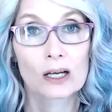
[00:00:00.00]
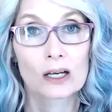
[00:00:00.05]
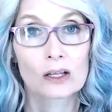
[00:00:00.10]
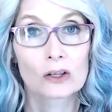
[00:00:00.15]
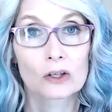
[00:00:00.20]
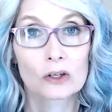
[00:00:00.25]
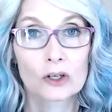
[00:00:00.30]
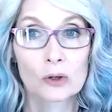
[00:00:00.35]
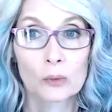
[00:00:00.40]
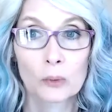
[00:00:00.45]

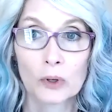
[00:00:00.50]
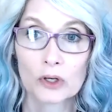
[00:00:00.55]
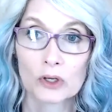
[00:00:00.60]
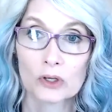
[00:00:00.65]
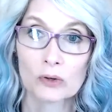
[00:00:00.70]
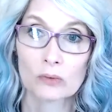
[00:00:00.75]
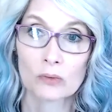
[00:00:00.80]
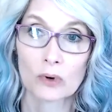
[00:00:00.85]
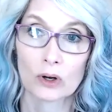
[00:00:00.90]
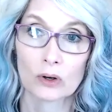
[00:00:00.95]
look at what
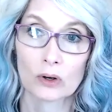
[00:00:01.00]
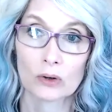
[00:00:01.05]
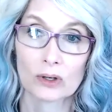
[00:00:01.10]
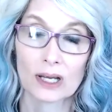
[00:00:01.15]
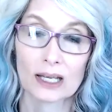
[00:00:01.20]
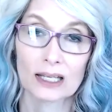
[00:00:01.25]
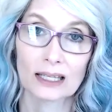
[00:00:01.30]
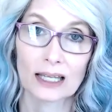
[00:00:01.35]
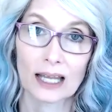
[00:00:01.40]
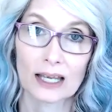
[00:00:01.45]
you wrote
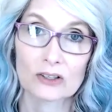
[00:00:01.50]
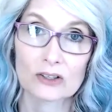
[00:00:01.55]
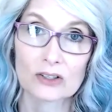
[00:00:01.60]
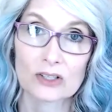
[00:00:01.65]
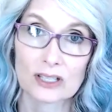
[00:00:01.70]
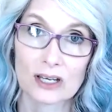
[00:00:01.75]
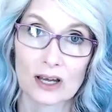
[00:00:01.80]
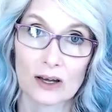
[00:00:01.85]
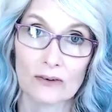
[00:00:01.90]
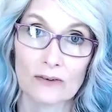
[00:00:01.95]
and let
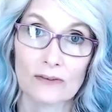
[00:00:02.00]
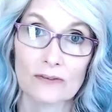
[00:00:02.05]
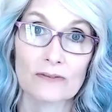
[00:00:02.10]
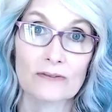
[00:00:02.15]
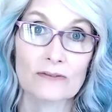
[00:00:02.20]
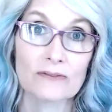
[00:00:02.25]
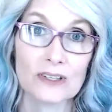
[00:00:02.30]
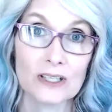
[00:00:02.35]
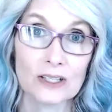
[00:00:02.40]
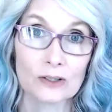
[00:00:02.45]
yourself
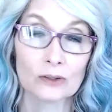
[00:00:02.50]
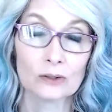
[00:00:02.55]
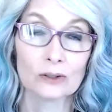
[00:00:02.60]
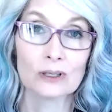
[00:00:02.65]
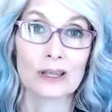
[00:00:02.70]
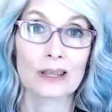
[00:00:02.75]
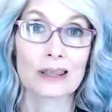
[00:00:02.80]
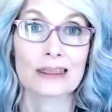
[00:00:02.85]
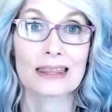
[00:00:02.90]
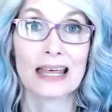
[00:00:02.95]

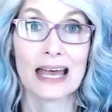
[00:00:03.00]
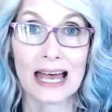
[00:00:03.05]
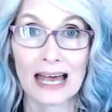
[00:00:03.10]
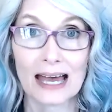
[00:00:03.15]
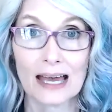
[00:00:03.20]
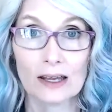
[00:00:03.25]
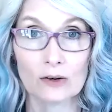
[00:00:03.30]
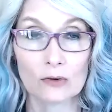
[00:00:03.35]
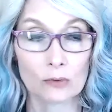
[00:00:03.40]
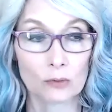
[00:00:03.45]
feel
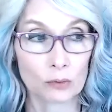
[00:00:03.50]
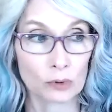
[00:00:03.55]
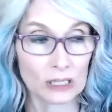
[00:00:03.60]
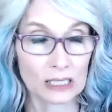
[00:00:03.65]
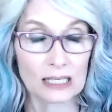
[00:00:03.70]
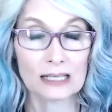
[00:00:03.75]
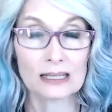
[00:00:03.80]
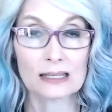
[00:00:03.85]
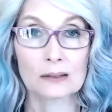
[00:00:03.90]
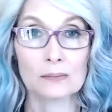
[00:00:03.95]
that.
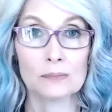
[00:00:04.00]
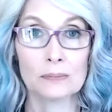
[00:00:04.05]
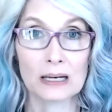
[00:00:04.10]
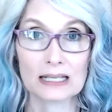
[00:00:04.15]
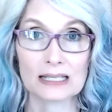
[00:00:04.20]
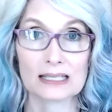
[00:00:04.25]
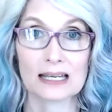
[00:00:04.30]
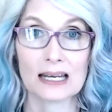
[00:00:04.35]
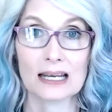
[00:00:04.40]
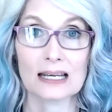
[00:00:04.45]
Read the
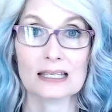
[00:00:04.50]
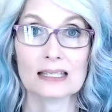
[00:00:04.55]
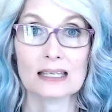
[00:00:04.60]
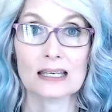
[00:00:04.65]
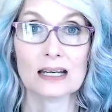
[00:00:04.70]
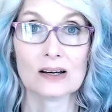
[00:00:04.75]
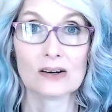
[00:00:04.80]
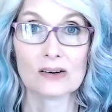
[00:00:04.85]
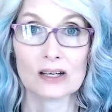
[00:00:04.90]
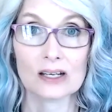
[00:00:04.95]
best case
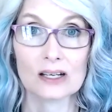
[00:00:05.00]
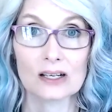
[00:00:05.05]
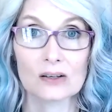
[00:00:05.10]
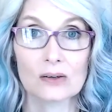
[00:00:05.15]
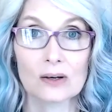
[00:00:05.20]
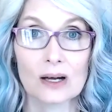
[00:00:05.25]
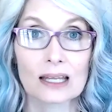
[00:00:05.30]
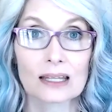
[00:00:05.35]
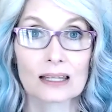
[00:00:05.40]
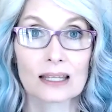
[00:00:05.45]
scenario
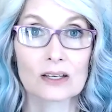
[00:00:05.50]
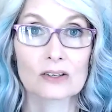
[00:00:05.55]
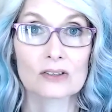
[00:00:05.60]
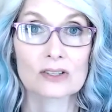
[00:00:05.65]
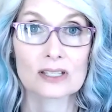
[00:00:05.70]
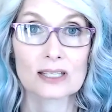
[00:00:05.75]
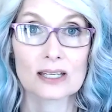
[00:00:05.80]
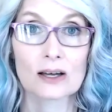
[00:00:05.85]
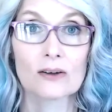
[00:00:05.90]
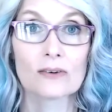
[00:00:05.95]
and let
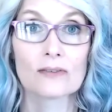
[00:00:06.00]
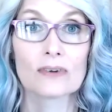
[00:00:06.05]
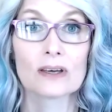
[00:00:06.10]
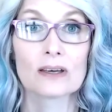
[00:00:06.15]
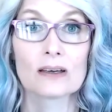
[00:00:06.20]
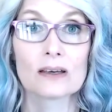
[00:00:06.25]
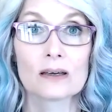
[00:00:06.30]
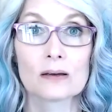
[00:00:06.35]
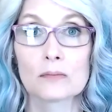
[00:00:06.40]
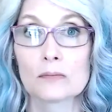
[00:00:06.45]
yourself
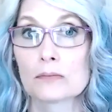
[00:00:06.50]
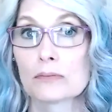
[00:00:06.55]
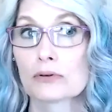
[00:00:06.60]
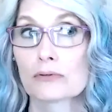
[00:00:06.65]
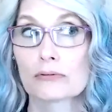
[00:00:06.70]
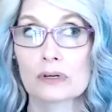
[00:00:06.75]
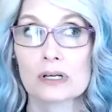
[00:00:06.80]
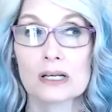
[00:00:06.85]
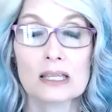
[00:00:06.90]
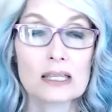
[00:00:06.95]

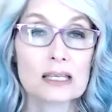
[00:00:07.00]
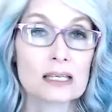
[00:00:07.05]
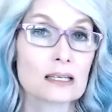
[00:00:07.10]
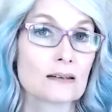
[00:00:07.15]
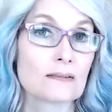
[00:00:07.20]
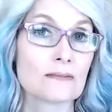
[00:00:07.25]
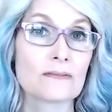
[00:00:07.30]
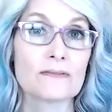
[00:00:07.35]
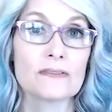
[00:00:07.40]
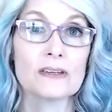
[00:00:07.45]
breathe
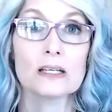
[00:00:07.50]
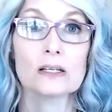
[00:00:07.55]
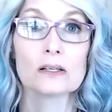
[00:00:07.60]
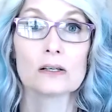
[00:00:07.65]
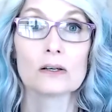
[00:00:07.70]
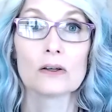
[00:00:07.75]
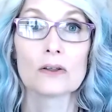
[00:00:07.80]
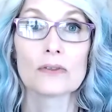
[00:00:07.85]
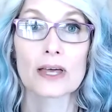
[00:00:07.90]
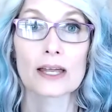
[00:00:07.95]
in,
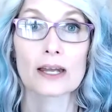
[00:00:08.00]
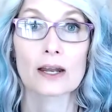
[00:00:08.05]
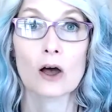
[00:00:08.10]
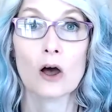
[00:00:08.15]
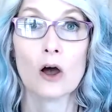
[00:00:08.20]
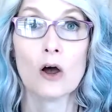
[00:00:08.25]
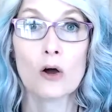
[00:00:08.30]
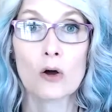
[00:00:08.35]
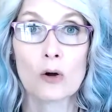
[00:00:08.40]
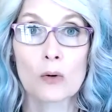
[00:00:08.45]
feel that
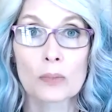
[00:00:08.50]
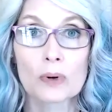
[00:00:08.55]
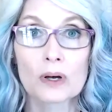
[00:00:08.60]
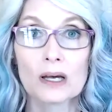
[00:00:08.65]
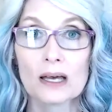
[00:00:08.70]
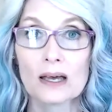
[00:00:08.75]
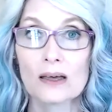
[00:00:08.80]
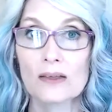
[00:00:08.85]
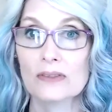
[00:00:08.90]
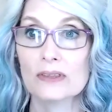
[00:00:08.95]
hope,
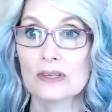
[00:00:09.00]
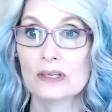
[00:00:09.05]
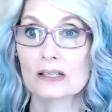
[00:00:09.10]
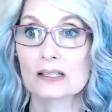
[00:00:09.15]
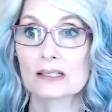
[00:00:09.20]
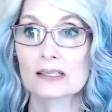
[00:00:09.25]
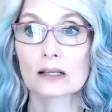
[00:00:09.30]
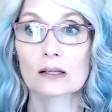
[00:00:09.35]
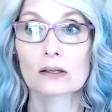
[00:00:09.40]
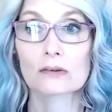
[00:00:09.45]
the
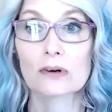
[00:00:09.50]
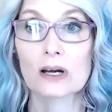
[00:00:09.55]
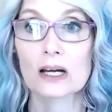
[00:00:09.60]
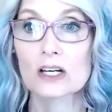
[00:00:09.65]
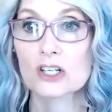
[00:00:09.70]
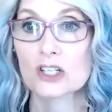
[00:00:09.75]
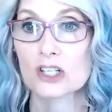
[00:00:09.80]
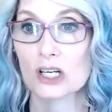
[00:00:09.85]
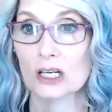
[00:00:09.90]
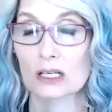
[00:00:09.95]

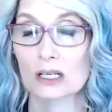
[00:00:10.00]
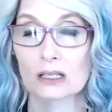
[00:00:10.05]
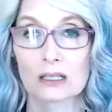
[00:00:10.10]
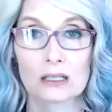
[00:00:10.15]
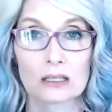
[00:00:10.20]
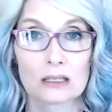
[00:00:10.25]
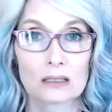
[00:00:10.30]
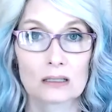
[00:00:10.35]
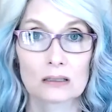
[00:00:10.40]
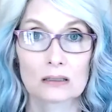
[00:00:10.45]
exhilaration,
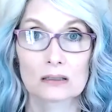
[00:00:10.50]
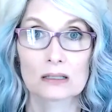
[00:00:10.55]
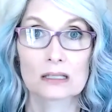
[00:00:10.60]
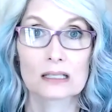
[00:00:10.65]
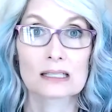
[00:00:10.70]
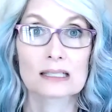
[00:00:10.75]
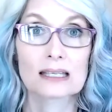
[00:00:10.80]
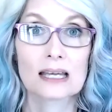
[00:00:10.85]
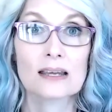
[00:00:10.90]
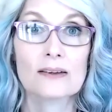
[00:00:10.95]
the
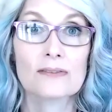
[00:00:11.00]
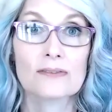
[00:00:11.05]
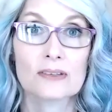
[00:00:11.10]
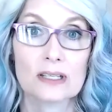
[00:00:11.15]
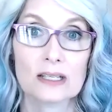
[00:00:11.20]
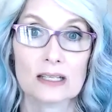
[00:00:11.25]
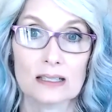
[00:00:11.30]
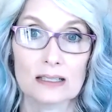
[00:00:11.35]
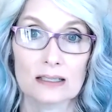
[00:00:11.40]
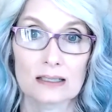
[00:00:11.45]

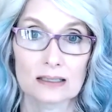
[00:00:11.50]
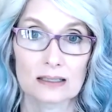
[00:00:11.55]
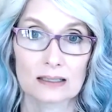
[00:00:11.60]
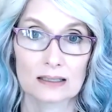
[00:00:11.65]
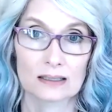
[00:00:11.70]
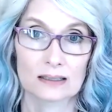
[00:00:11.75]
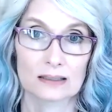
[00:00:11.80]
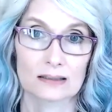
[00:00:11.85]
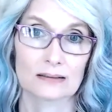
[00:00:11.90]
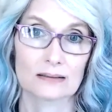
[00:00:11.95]
safety,
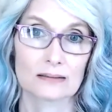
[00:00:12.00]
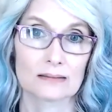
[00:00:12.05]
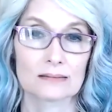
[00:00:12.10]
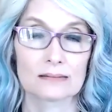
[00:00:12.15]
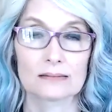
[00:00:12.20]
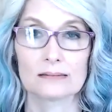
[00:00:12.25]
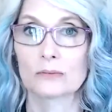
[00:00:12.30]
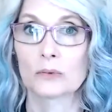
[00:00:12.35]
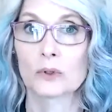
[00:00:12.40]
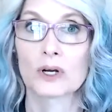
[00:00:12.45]

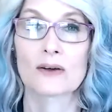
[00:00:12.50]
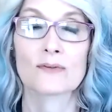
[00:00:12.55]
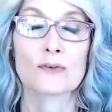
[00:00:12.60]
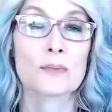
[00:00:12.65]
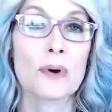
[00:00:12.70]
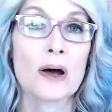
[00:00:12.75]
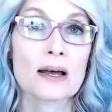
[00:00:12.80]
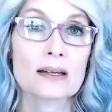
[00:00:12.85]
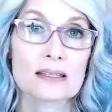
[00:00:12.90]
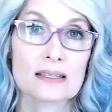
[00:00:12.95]
whatever
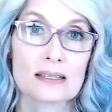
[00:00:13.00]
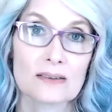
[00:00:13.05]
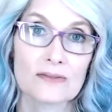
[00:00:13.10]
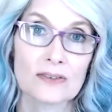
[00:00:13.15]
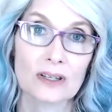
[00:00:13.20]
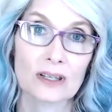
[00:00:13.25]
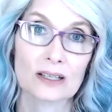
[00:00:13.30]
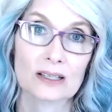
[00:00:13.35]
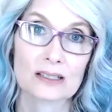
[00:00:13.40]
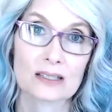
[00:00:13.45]
positive
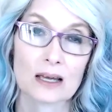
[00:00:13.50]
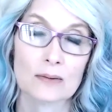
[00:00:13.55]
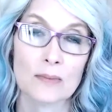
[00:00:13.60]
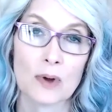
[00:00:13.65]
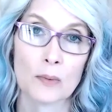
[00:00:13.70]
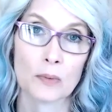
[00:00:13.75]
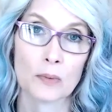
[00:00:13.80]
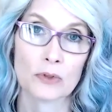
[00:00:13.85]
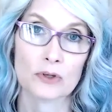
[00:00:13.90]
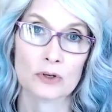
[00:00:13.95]
feelings come
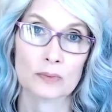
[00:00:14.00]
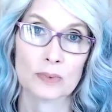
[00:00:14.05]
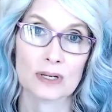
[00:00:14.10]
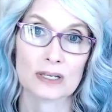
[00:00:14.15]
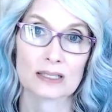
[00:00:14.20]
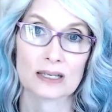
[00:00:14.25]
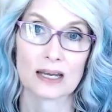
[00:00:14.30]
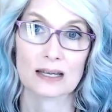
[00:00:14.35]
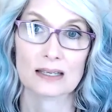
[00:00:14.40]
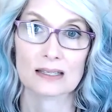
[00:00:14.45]
up with your
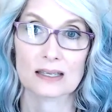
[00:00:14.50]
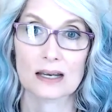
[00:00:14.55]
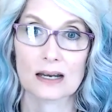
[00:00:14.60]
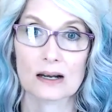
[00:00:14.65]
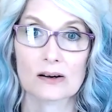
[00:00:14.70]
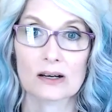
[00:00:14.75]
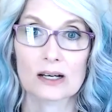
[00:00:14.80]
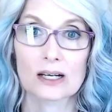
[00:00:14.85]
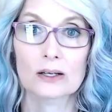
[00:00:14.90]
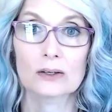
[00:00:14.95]
best case
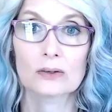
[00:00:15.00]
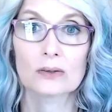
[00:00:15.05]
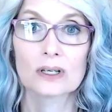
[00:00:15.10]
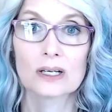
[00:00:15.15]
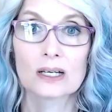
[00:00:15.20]
scenario.